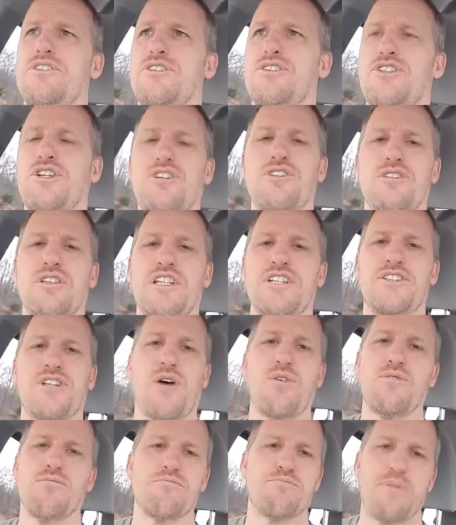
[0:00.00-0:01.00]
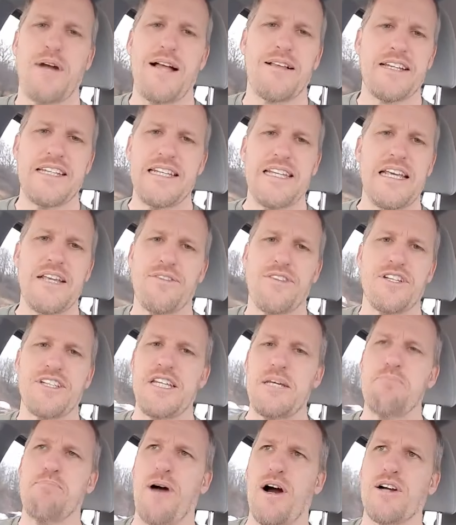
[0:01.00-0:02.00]
You certainly don't probably need the
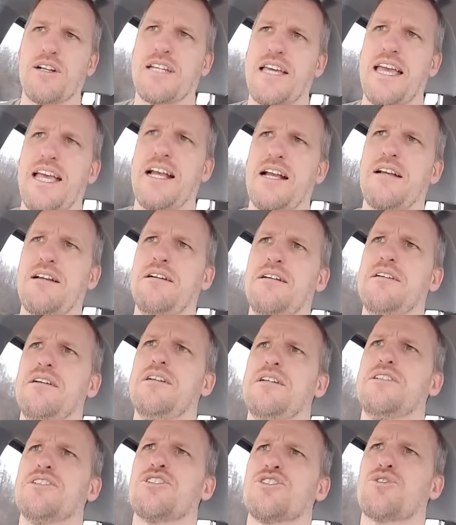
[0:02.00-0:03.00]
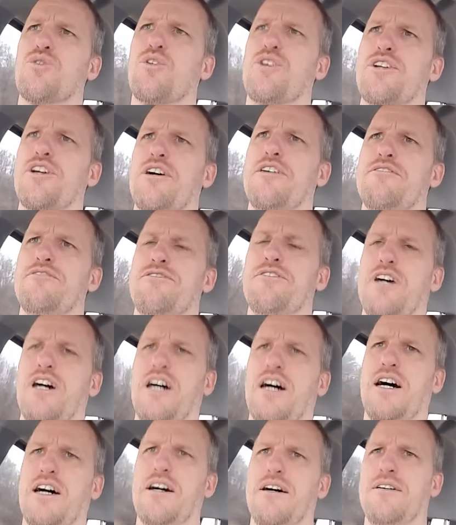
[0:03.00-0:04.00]
debunking sort of
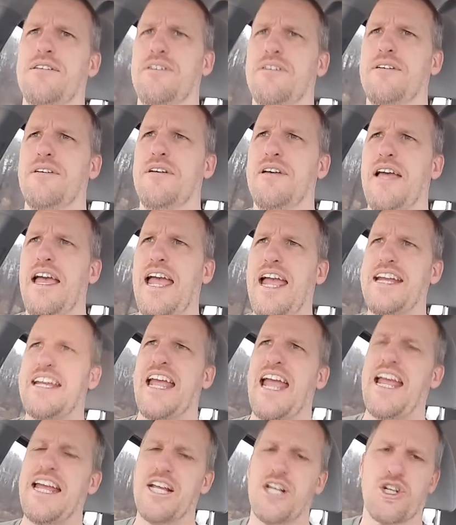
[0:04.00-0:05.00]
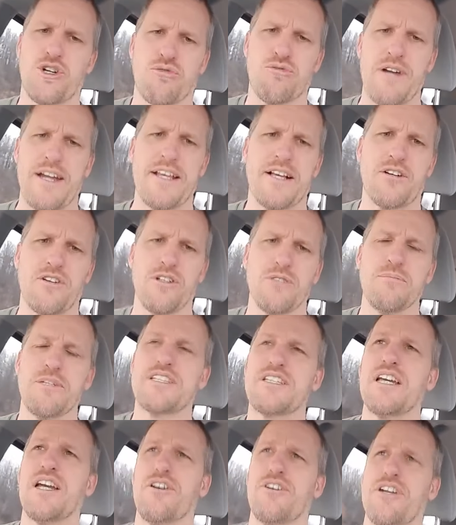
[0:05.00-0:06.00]
AA critical
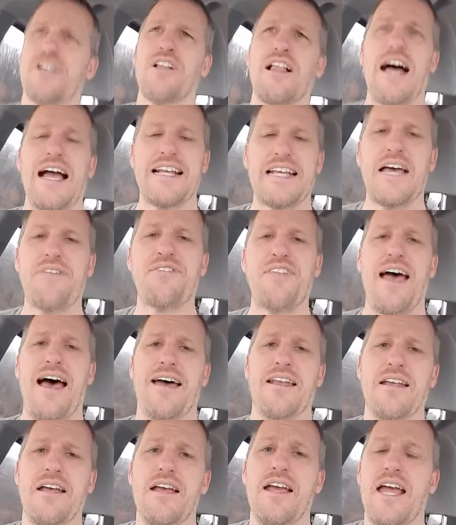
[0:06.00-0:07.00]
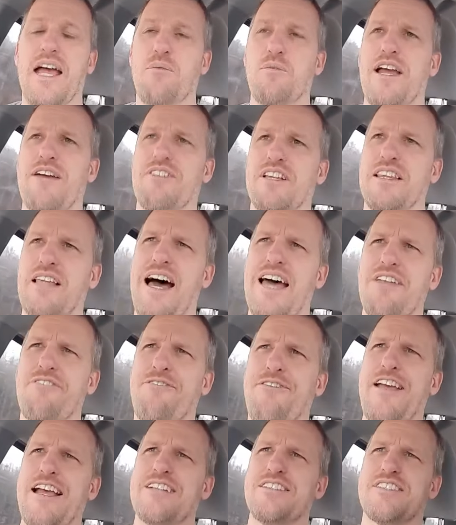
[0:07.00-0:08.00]
material. I get that. And we have a lot of
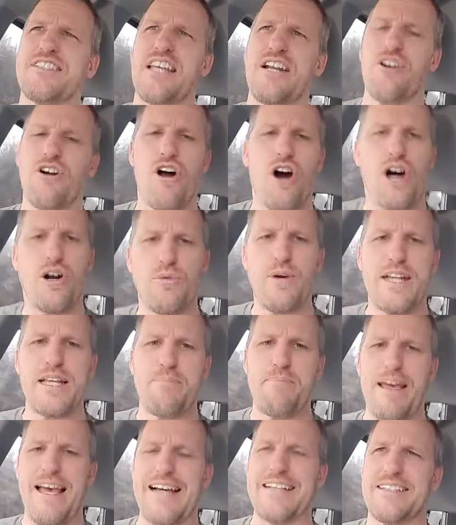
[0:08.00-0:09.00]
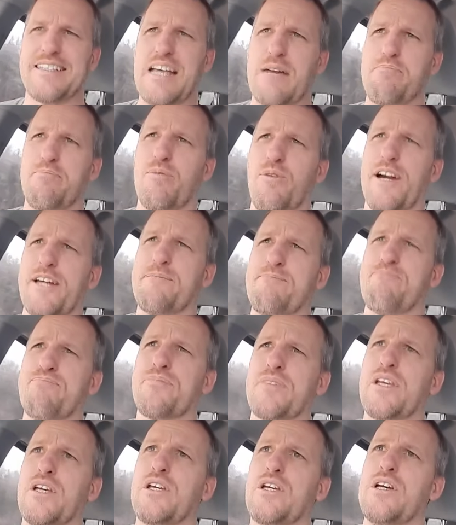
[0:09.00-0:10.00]
fans that are already past that point.
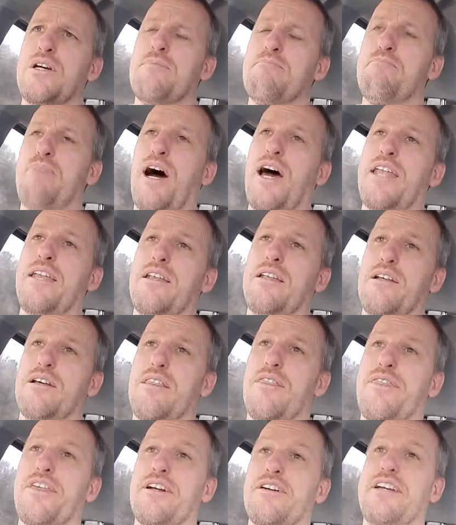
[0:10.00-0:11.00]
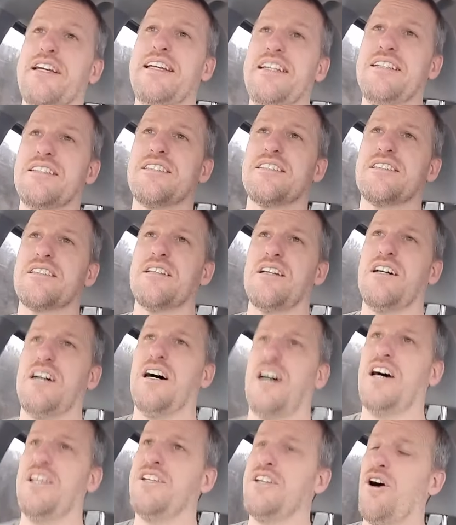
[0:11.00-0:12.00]
But there is
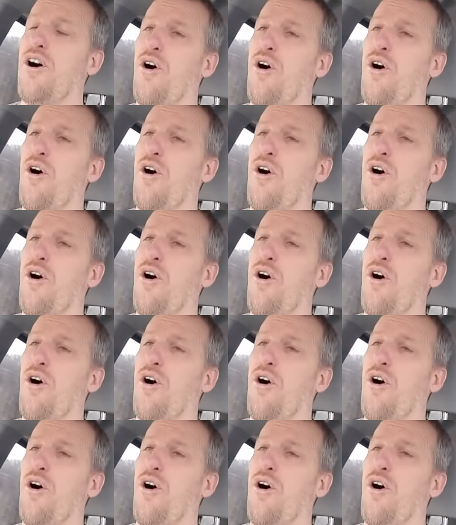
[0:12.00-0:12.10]
a